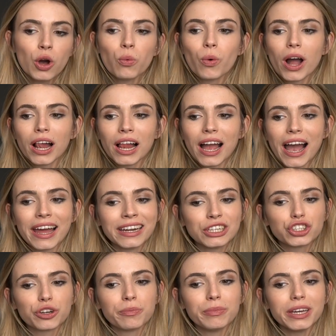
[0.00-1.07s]
Well, an
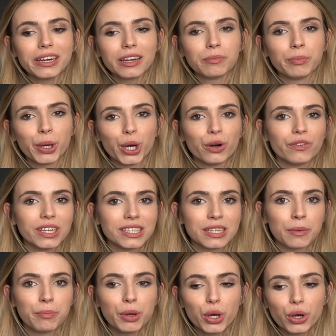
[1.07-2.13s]
intermediate move is a
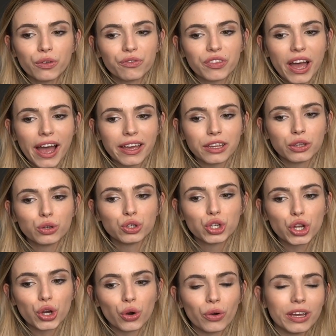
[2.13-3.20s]
move that you
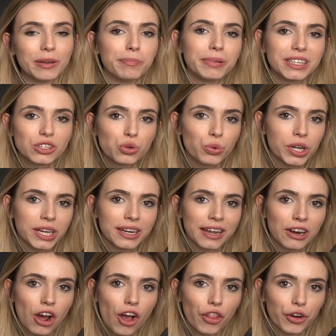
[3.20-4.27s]
do in between
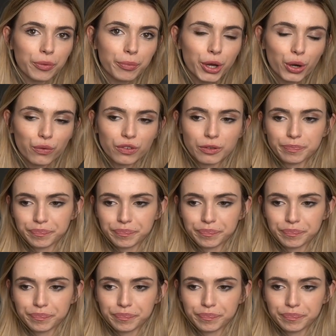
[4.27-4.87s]
another move.